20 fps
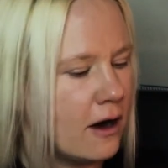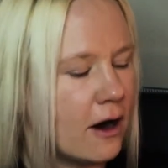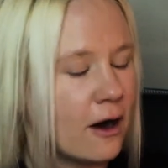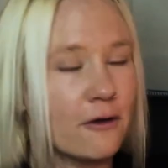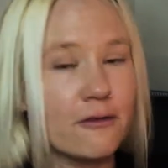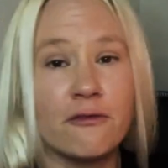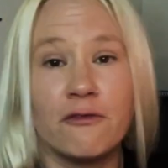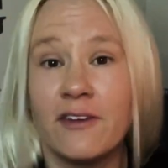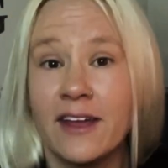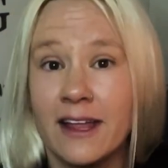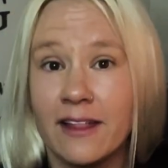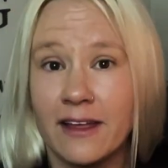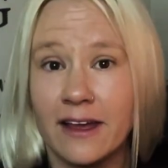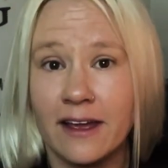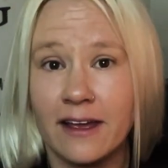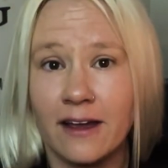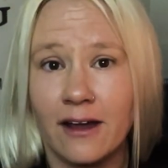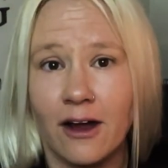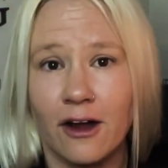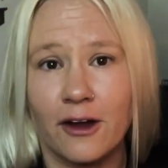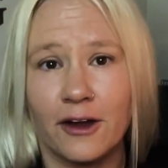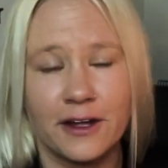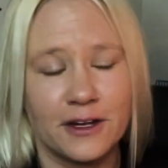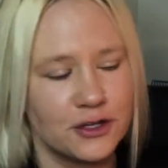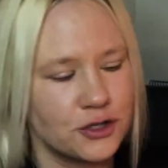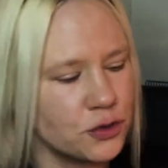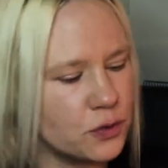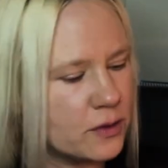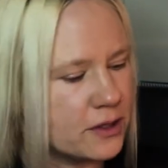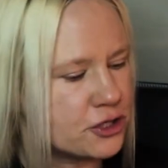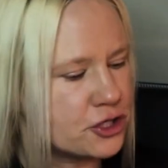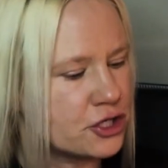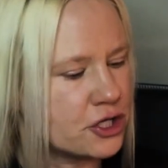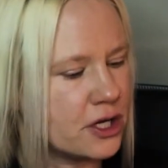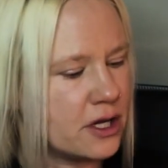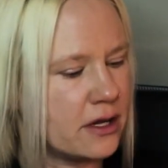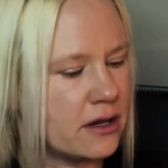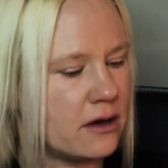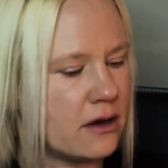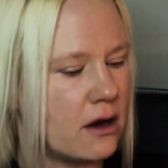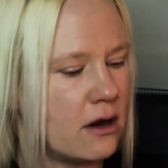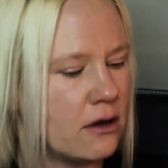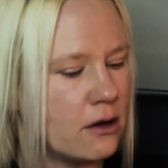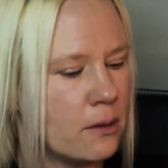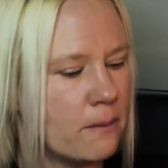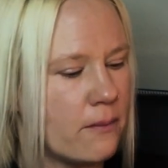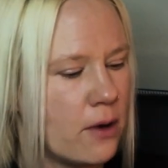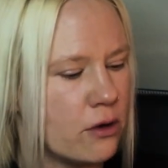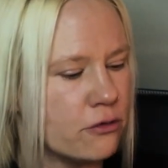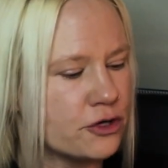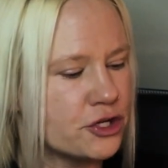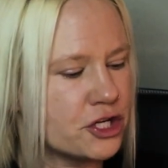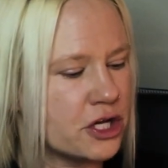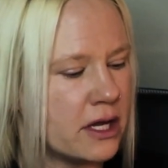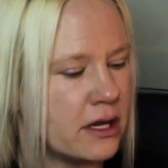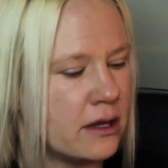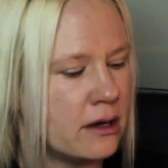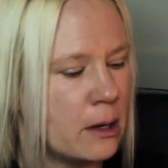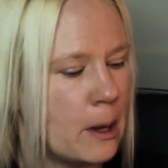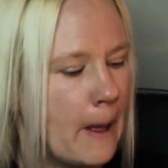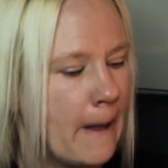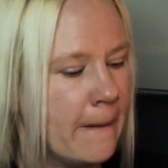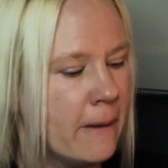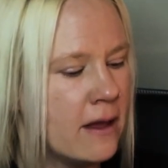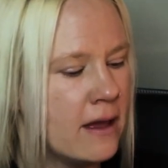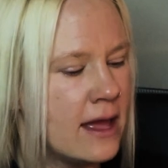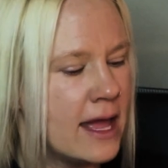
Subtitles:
our feeling, our intuition, our emotion.